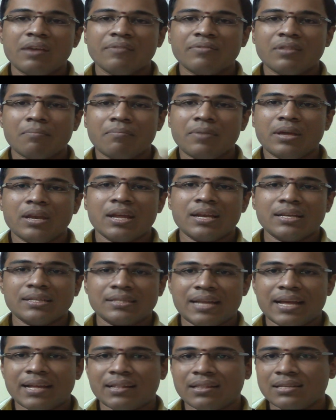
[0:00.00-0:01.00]
If the mirror
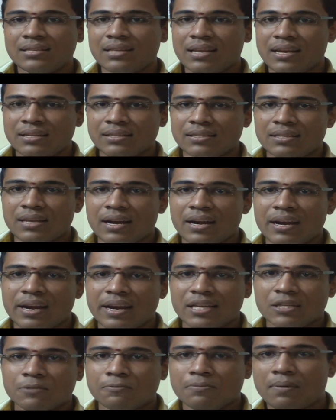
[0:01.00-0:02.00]
is like this, an incident
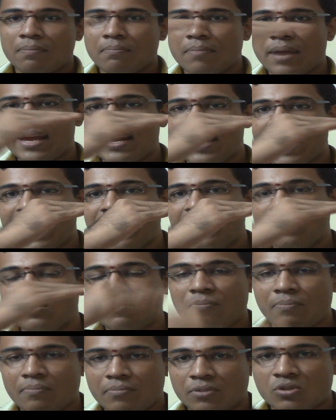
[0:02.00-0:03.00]
ray is from my
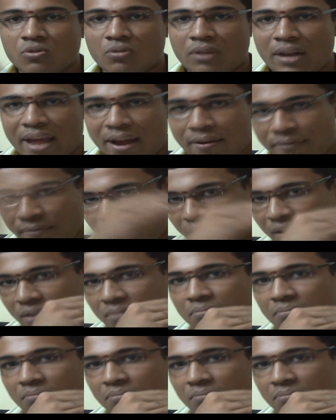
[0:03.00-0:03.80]
right to left,